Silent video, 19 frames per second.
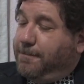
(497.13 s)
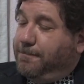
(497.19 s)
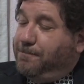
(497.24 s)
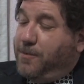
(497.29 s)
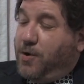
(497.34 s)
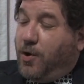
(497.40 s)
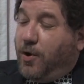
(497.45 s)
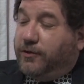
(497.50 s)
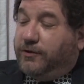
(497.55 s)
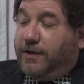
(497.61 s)

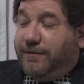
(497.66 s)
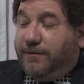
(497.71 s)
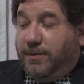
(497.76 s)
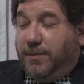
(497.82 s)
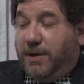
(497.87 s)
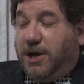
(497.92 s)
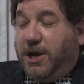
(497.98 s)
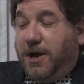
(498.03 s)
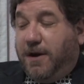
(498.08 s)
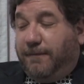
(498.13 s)
You also have to
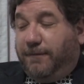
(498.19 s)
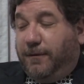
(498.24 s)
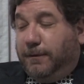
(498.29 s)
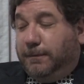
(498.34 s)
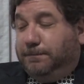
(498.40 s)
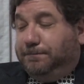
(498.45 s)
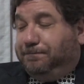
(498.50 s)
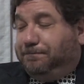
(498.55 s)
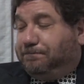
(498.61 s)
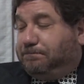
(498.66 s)
be careful.
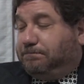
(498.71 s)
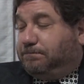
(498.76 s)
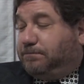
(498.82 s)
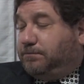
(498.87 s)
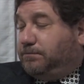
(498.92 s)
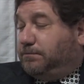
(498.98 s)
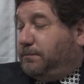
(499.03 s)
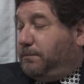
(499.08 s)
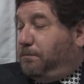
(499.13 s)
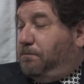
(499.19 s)

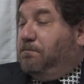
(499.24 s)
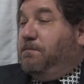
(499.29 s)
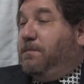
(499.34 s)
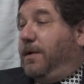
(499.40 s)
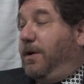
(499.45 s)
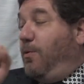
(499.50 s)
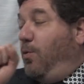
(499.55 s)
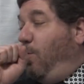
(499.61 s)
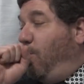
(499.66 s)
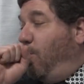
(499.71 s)

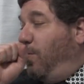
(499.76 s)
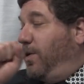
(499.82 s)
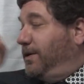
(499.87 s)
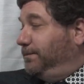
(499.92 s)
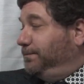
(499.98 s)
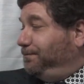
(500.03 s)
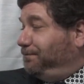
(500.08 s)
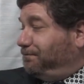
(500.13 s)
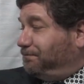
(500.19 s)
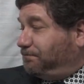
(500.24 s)
Ooh.
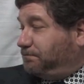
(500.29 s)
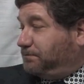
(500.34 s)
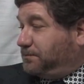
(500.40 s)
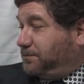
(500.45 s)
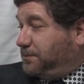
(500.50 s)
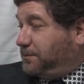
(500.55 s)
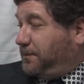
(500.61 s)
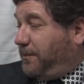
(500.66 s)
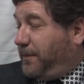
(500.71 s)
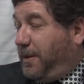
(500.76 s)

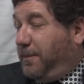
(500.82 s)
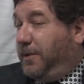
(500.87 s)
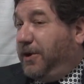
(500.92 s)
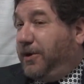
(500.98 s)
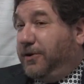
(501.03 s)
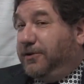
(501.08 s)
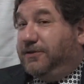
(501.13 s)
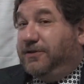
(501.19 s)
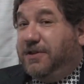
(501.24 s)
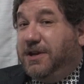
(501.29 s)

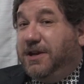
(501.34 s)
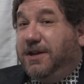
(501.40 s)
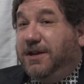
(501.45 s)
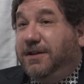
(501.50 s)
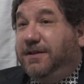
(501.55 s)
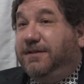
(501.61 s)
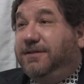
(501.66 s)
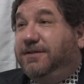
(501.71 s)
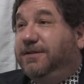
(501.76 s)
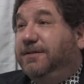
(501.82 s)
Because
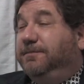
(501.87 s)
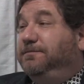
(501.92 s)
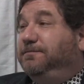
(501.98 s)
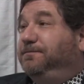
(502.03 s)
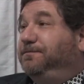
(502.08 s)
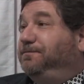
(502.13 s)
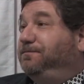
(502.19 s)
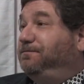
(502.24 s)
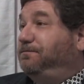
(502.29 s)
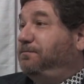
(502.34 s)
these
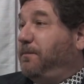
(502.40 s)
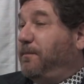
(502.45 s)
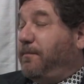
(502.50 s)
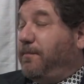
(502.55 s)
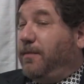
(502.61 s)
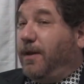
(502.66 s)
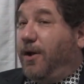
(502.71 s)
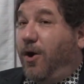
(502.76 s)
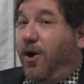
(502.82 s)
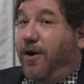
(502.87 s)

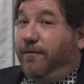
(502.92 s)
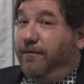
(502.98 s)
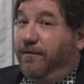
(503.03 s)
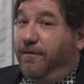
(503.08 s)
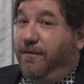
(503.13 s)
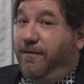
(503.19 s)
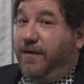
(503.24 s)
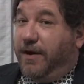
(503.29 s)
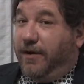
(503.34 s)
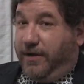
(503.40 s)
are
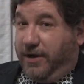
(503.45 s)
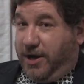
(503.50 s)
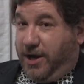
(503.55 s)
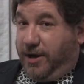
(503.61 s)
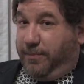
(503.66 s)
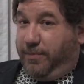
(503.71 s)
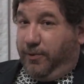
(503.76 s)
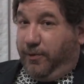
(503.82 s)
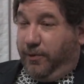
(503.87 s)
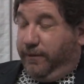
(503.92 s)
very high
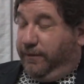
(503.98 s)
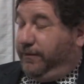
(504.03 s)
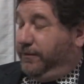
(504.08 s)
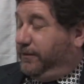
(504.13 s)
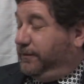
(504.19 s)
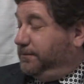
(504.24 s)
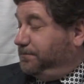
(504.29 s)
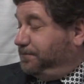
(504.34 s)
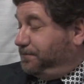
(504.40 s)
proof.